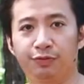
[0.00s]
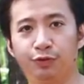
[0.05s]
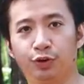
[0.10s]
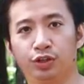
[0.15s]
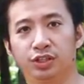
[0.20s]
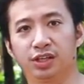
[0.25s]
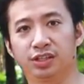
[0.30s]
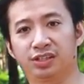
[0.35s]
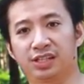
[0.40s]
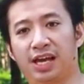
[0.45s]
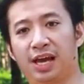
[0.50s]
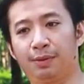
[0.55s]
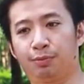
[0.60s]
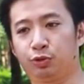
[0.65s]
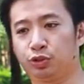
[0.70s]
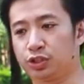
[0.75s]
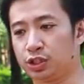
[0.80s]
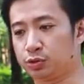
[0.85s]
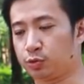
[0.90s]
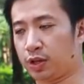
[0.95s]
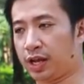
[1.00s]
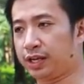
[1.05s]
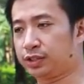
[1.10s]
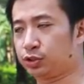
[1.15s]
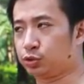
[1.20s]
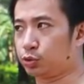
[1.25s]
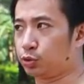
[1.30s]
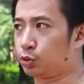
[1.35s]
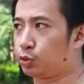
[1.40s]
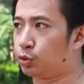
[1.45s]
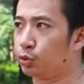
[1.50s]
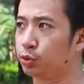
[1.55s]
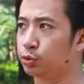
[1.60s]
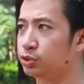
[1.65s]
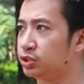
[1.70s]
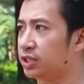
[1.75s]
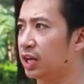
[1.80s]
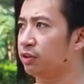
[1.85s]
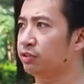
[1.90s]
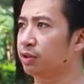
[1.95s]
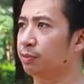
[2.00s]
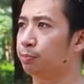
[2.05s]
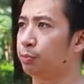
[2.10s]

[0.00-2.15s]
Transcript: if you're the type who just likes to cruise down